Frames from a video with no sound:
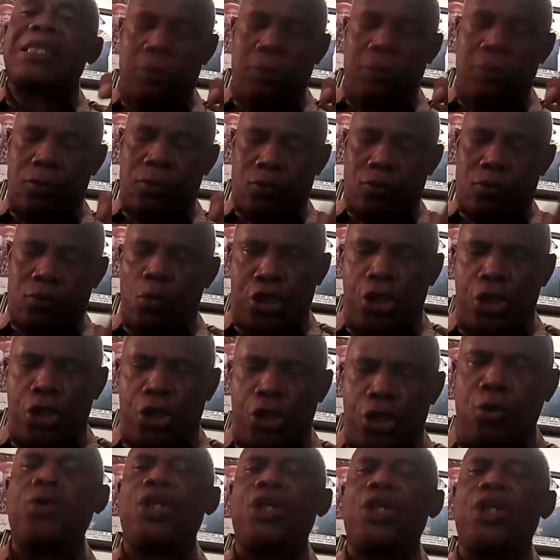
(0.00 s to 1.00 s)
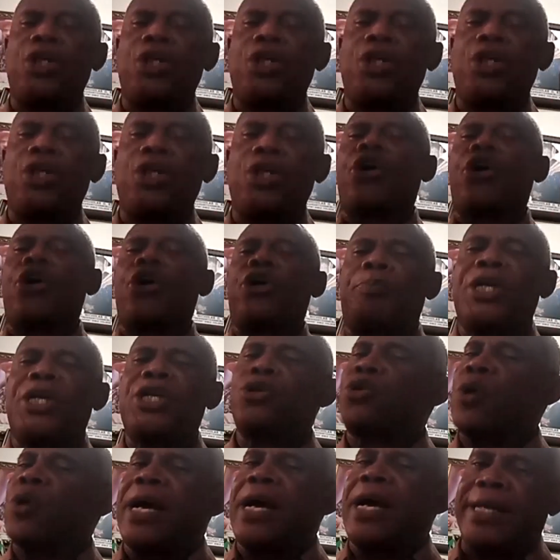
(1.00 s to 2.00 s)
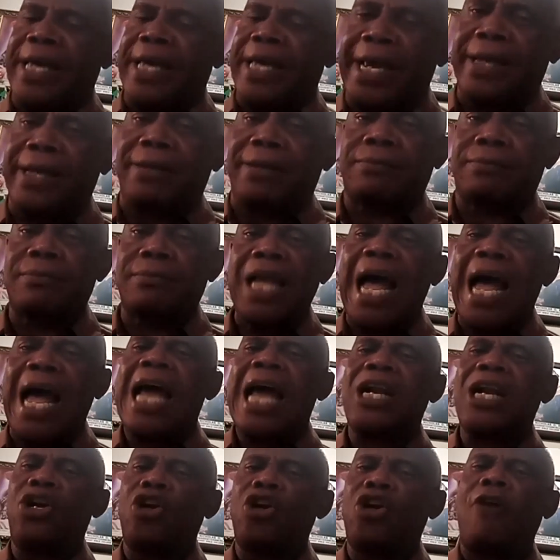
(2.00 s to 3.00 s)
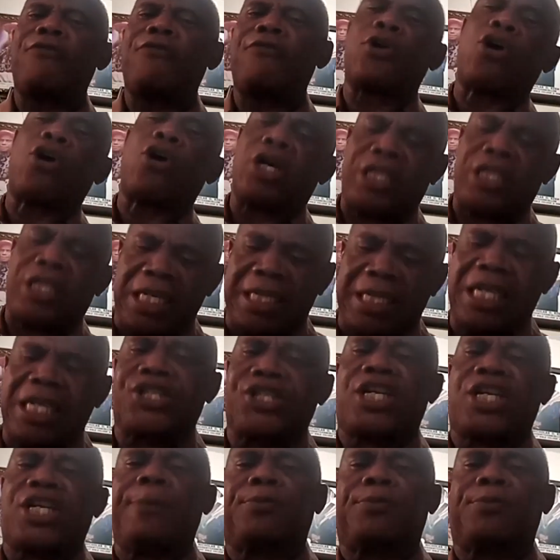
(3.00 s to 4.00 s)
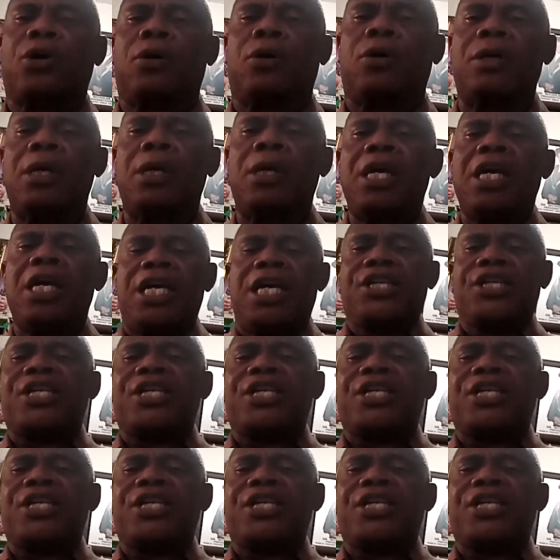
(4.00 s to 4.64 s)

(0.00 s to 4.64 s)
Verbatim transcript: with you is going to bring it to an end. I love God in the scripture. He